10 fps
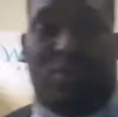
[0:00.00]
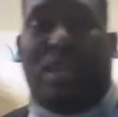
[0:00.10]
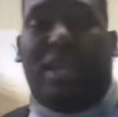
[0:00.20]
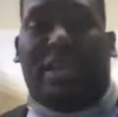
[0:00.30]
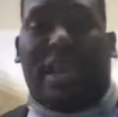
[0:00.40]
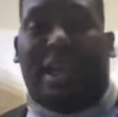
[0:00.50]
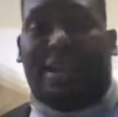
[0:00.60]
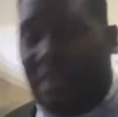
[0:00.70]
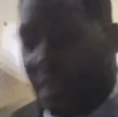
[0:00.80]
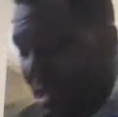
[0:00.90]
really
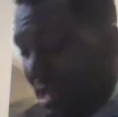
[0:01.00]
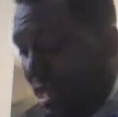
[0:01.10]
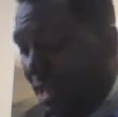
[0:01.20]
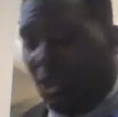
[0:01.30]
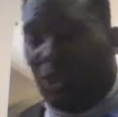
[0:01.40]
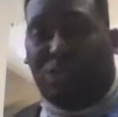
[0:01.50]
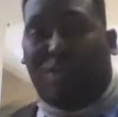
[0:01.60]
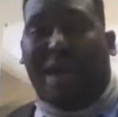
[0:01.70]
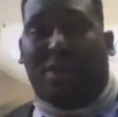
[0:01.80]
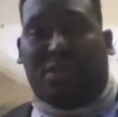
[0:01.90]
get those
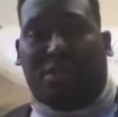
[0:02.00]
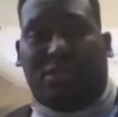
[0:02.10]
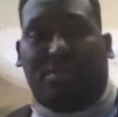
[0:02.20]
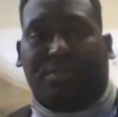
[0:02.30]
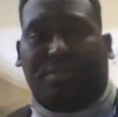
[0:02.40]
powders.